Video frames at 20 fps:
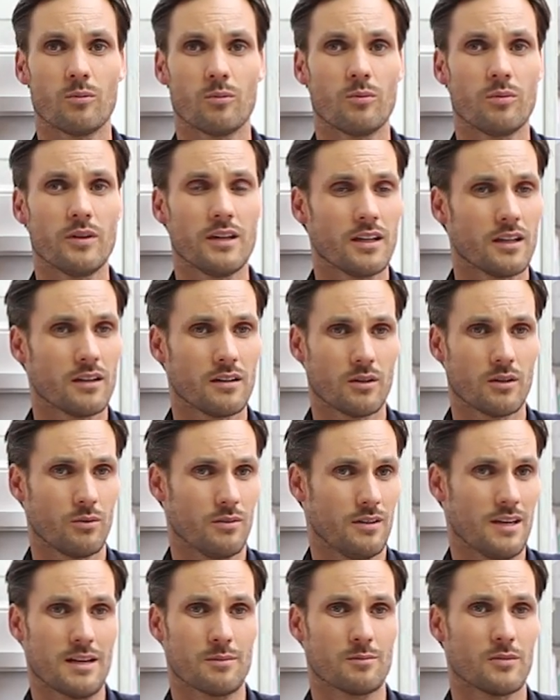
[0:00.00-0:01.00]
we didn't know
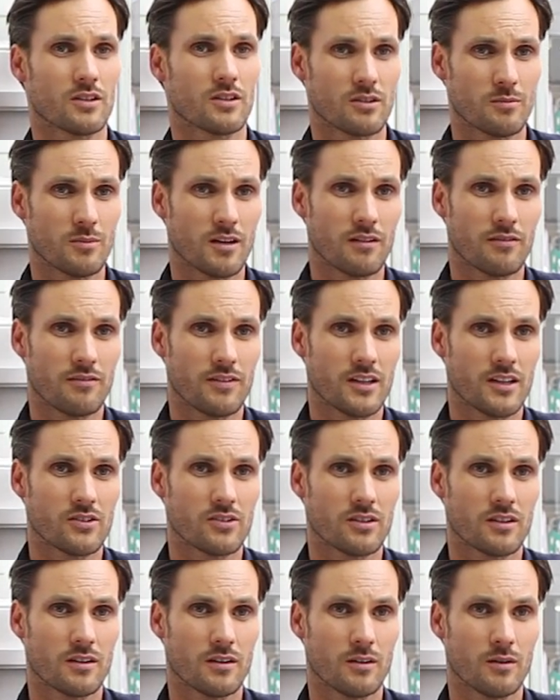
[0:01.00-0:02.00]
that much about
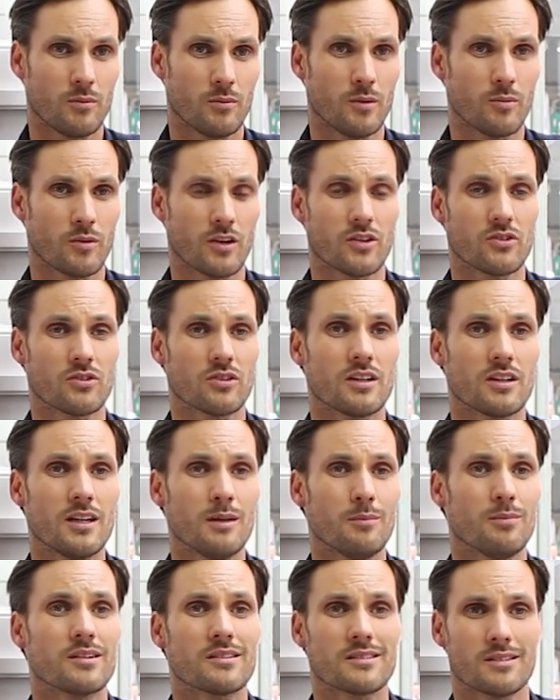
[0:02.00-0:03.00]
fashion. We wanted to
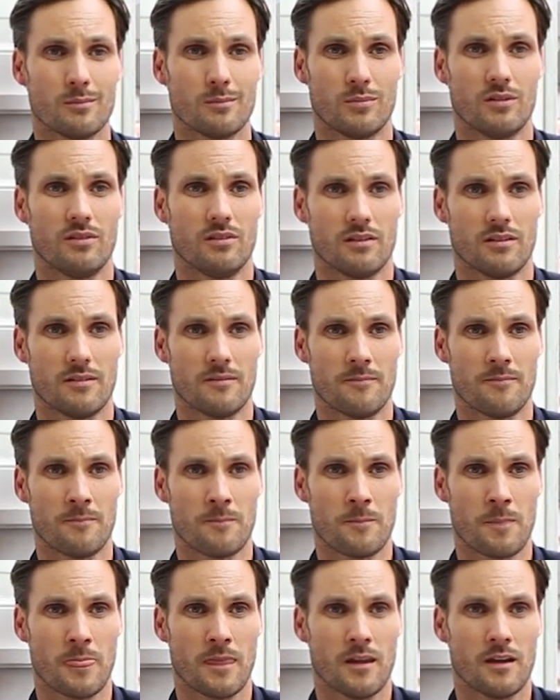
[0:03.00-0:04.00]
keep it simple.
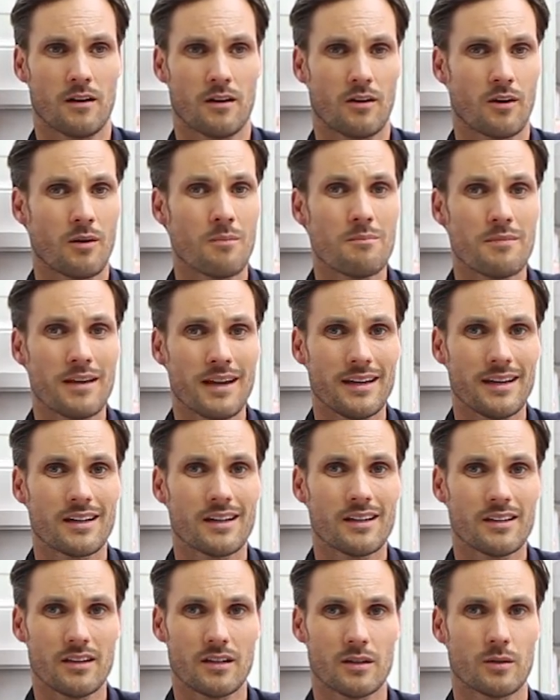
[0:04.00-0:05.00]
Our main
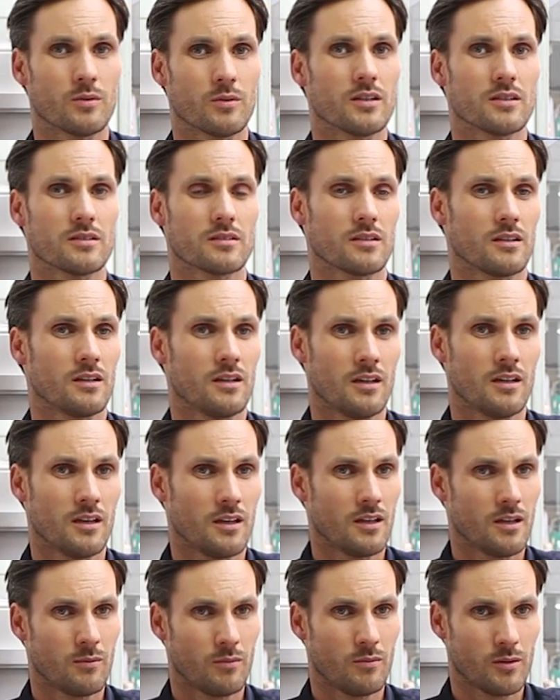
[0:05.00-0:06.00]
idea was,
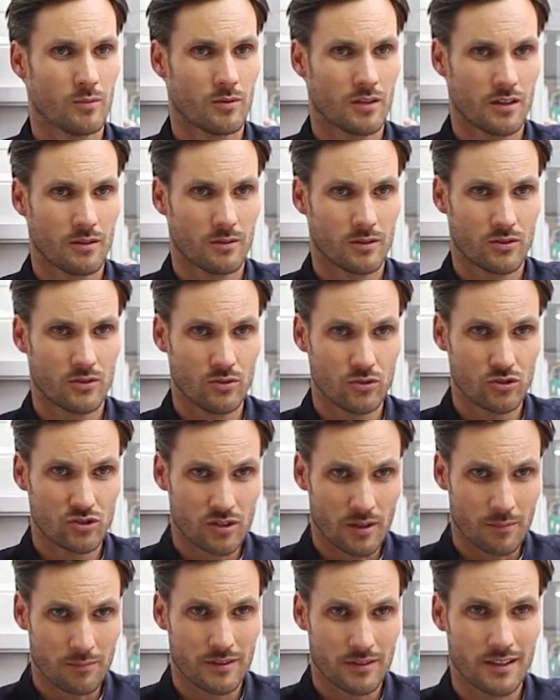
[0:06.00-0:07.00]
we want to do
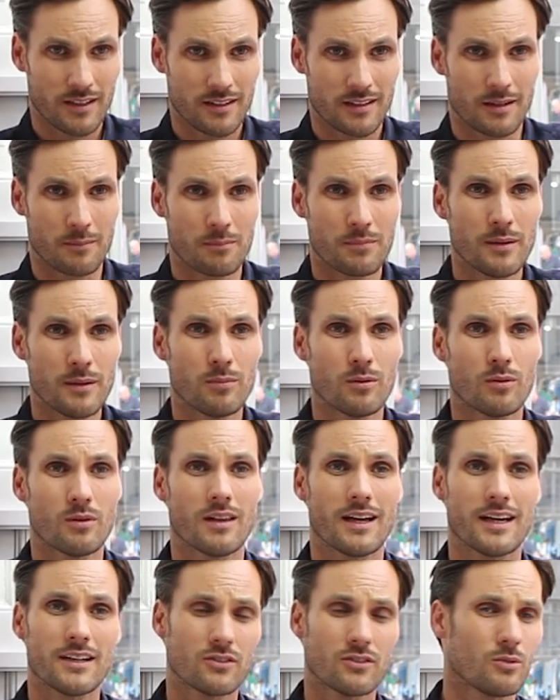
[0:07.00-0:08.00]
something that people
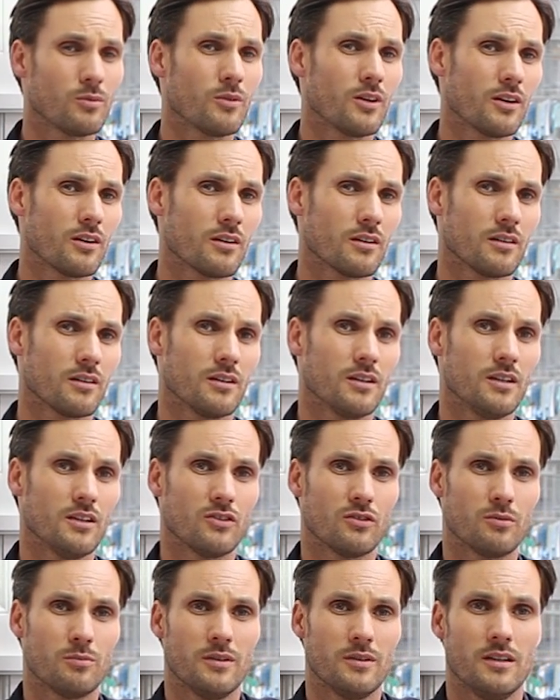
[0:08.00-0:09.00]
like to wear. It
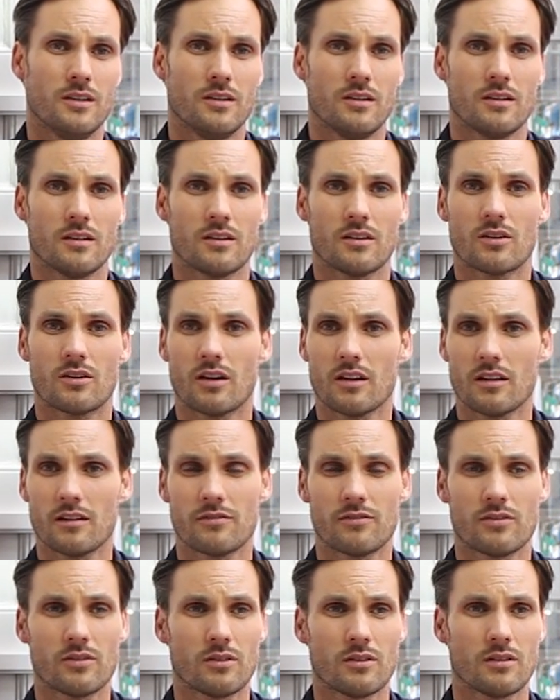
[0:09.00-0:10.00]
needs to be
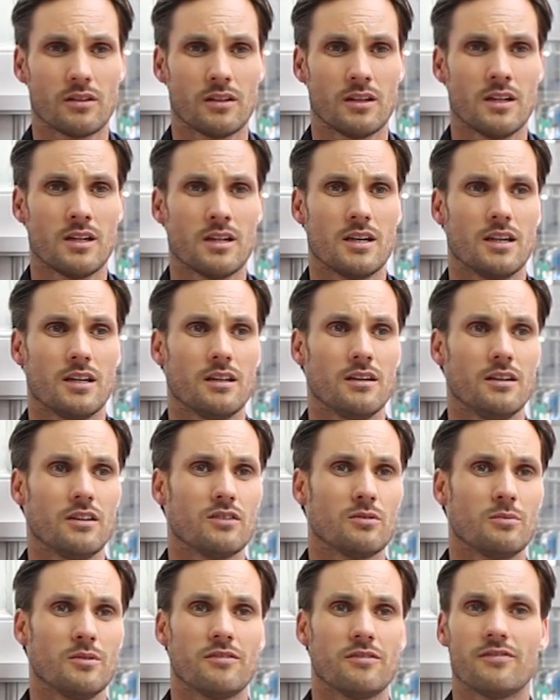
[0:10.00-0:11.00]
colorful, it needs
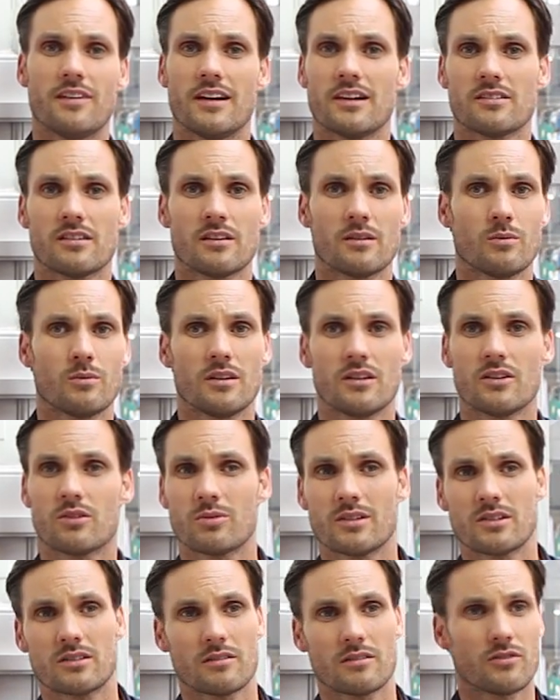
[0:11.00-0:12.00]
to be fashion with a
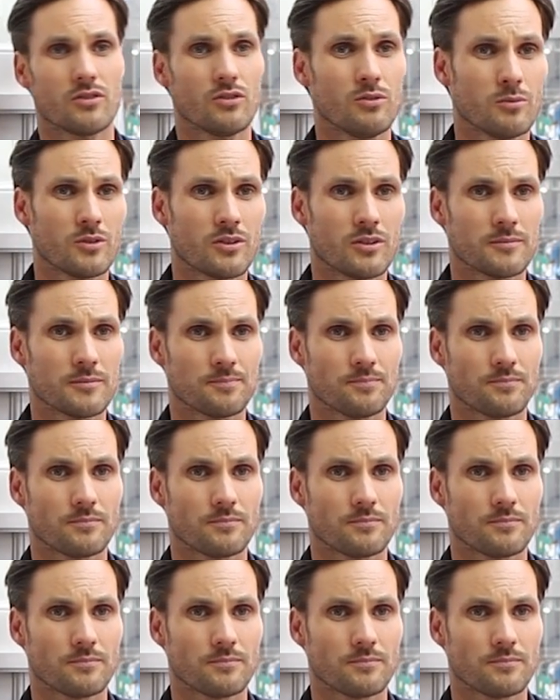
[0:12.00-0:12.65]
twist of humor,